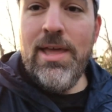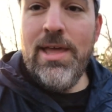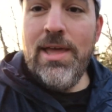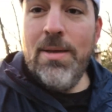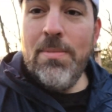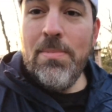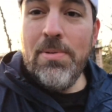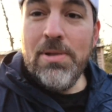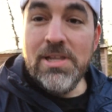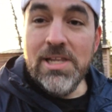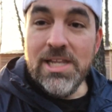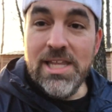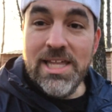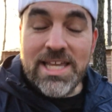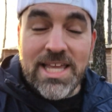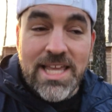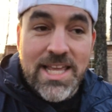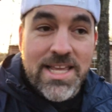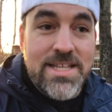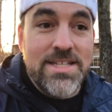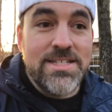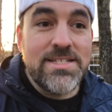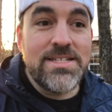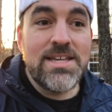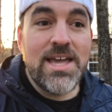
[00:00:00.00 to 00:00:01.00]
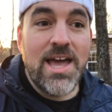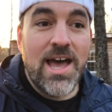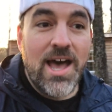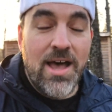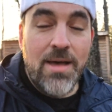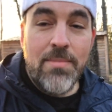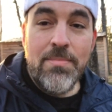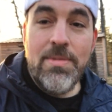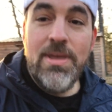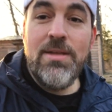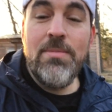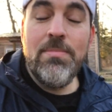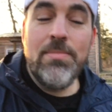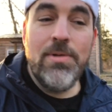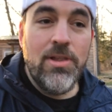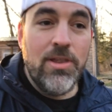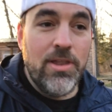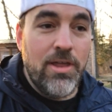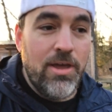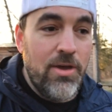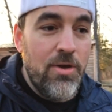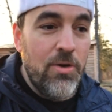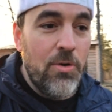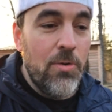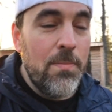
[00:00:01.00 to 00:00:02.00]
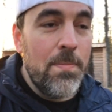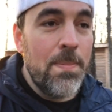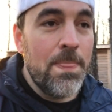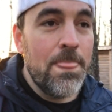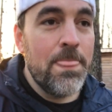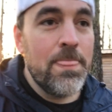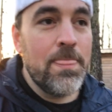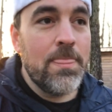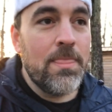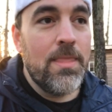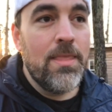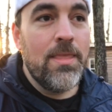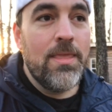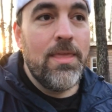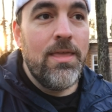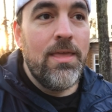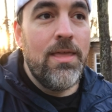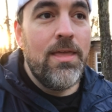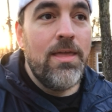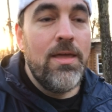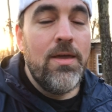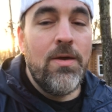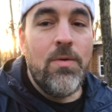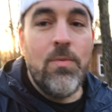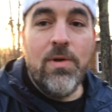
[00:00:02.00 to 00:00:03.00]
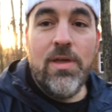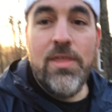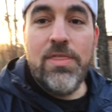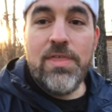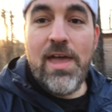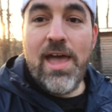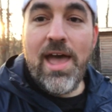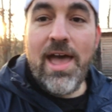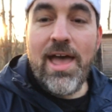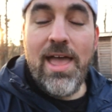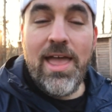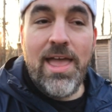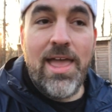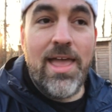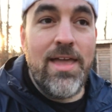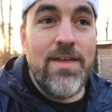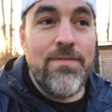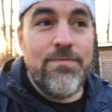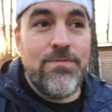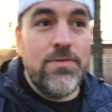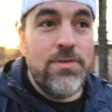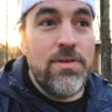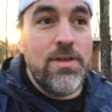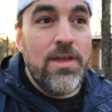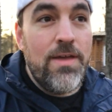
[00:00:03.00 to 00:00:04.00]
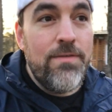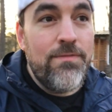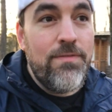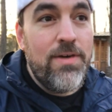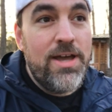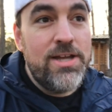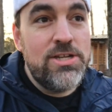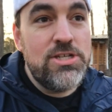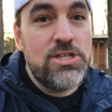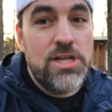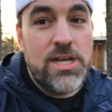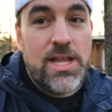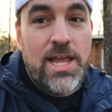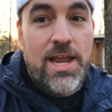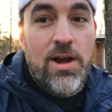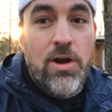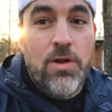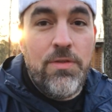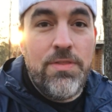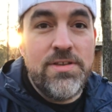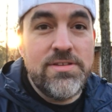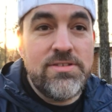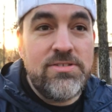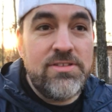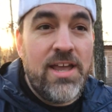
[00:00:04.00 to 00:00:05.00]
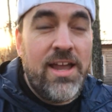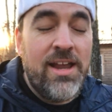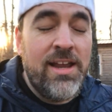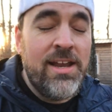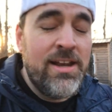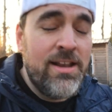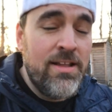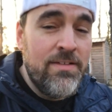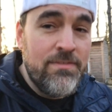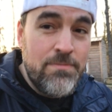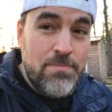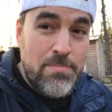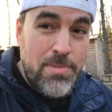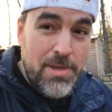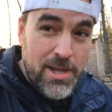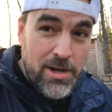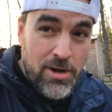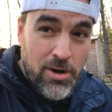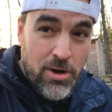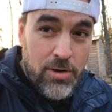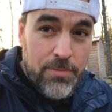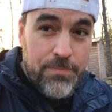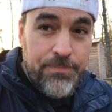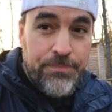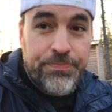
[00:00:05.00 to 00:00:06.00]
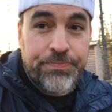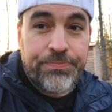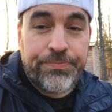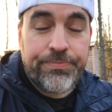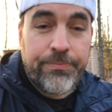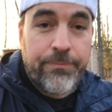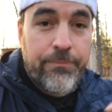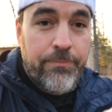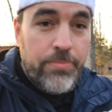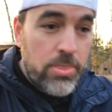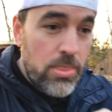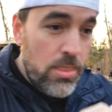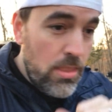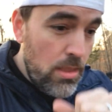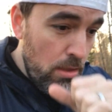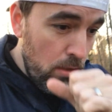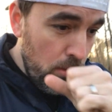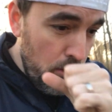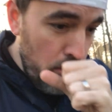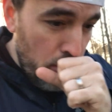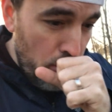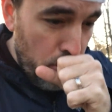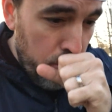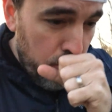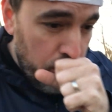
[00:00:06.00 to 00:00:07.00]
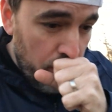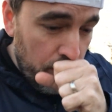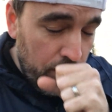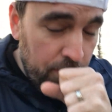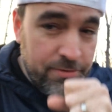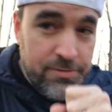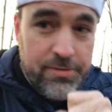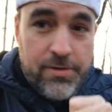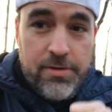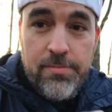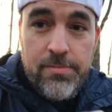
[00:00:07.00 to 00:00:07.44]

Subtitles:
please comment below with if I should err on the side of bigger excuse